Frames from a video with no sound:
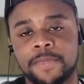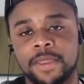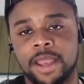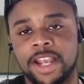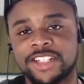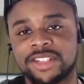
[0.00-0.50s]

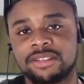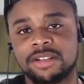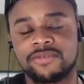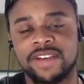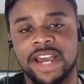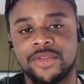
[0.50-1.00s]
I should
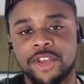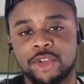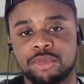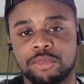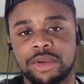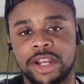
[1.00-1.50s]
have had this
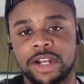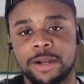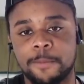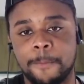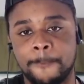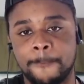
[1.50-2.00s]
prepared.
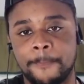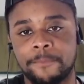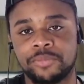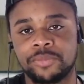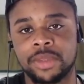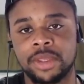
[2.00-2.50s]

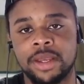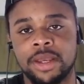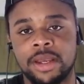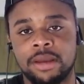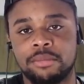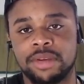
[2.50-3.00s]

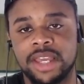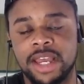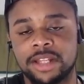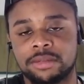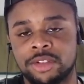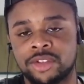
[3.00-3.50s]
But
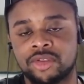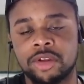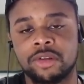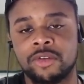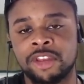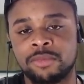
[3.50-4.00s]
yeah, Destroy
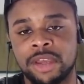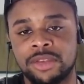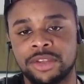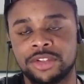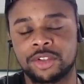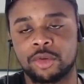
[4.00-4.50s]
Lonely made
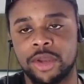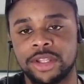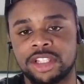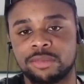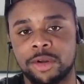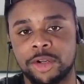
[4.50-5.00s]
these
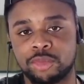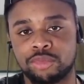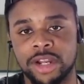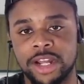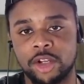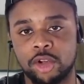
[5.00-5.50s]
tweets about his
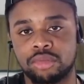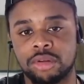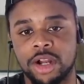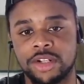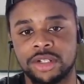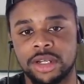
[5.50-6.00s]
brand new
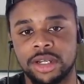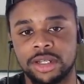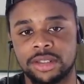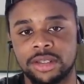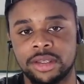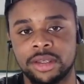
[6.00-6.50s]

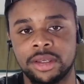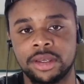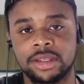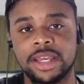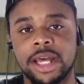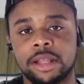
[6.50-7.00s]
project.
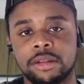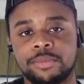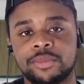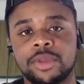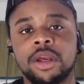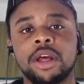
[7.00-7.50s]
Yeah,
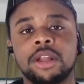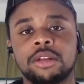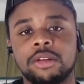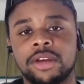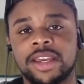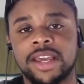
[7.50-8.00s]

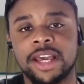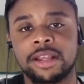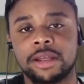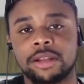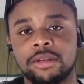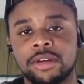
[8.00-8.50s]
look
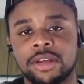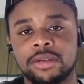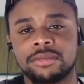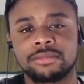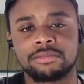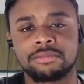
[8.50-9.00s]
killer, look.
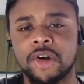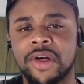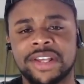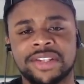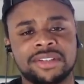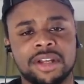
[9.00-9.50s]
No,
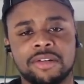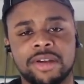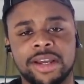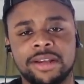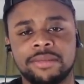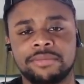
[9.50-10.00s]
that's not
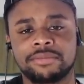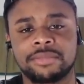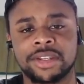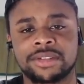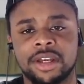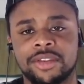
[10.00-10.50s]
right.
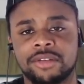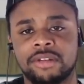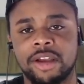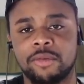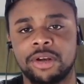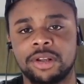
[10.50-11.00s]
That's not the
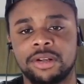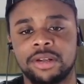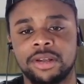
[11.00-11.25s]
right one.